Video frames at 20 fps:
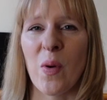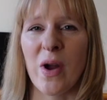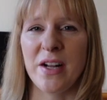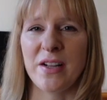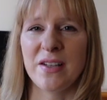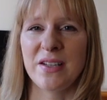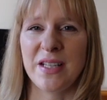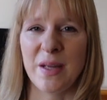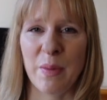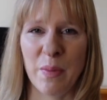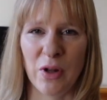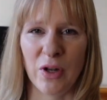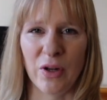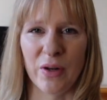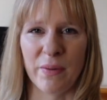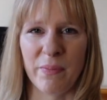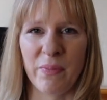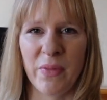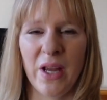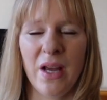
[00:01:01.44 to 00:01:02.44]
quite similar,
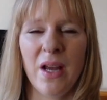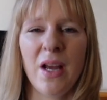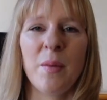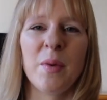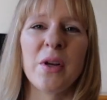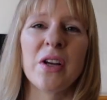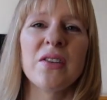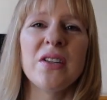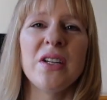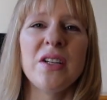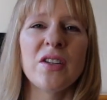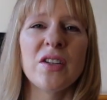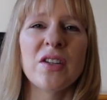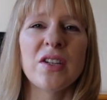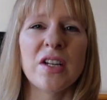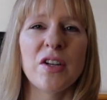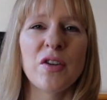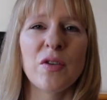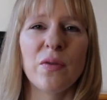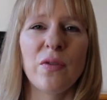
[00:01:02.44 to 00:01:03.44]
because
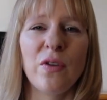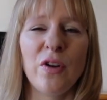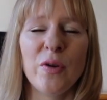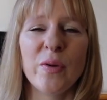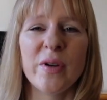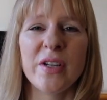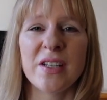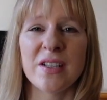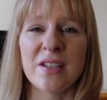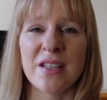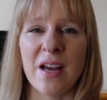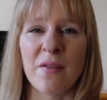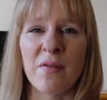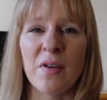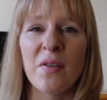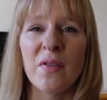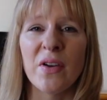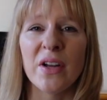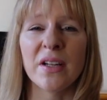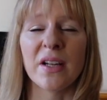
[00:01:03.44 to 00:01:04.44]
interstitial fluid is
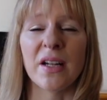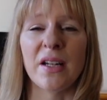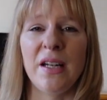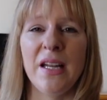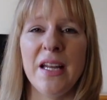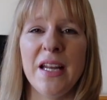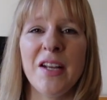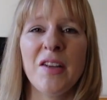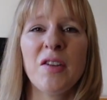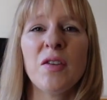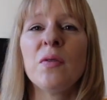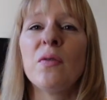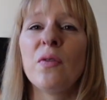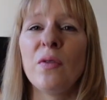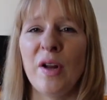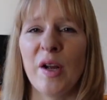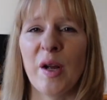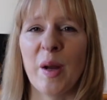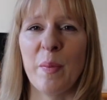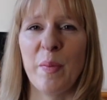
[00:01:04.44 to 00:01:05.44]
everything that leaks
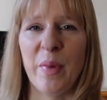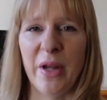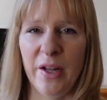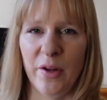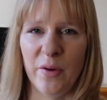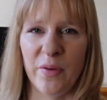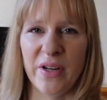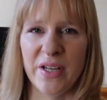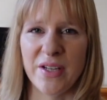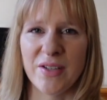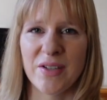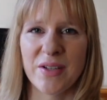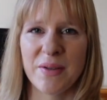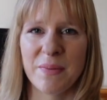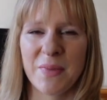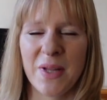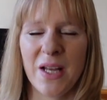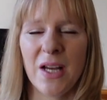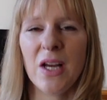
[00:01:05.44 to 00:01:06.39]
through the capillaries.